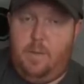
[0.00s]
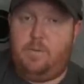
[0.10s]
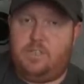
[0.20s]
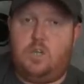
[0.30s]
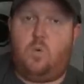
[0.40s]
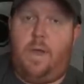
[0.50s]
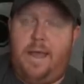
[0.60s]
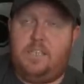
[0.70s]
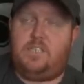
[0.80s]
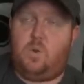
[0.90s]
was a
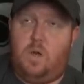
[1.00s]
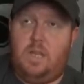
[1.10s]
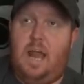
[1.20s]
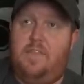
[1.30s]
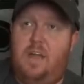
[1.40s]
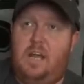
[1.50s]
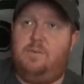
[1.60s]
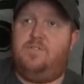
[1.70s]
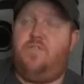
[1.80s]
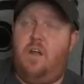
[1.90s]
great storyline. I thought it
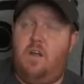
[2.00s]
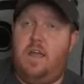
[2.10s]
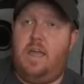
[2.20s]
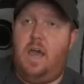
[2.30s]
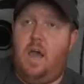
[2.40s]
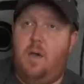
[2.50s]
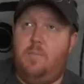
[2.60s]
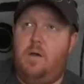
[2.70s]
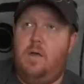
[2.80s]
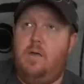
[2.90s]
was very
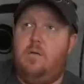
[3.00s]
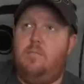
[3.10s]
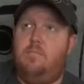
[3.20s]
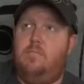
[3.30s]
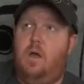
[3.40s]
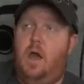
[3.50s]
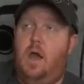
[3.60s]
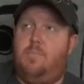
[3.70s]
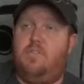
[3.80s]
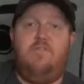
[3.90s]

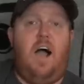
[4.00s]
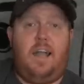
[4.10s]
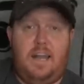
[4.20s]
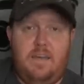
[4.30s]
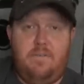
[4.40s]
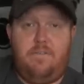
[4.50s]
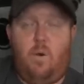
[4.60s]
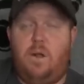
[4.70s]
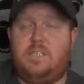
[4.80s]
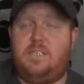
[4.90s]
provocative
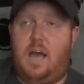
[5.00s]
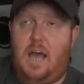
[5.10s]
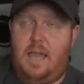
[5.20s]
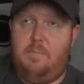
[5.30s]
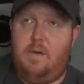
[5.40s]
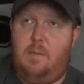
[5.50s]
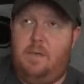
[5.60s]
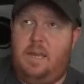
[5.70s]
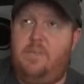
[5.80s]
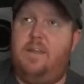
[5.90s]
for its time. I
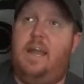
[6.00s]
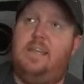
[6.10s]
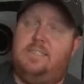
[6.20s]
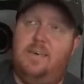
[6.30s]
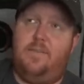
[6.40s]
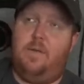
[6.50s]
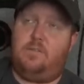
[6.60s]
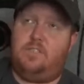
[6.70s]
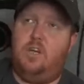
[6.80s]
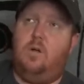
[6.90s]
mean, even in 97, they were
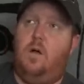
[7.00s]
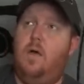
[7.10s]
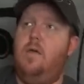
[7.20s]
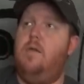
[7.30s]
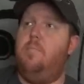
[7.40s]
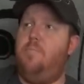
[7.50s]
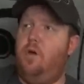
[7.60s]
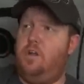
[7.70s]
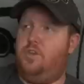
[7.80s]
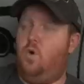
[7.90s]
still
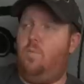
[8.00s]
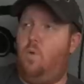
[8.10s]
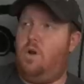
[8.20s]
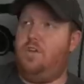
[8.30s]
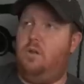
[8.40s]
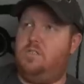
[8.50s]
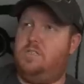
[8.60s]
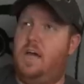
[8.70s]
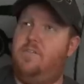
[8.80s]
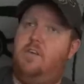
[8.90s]
building toward more adult
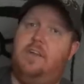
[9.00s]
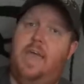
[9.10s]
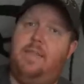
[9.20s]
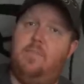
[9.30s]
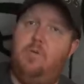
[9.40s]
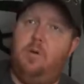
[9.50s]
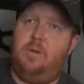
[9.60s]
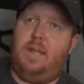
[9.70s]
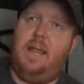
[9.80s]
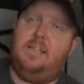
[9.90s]
stuff. They already had the
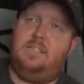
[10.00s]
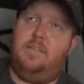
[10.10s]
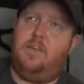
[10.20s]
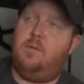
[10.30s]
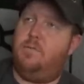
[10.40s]
Pillman Gun incident the year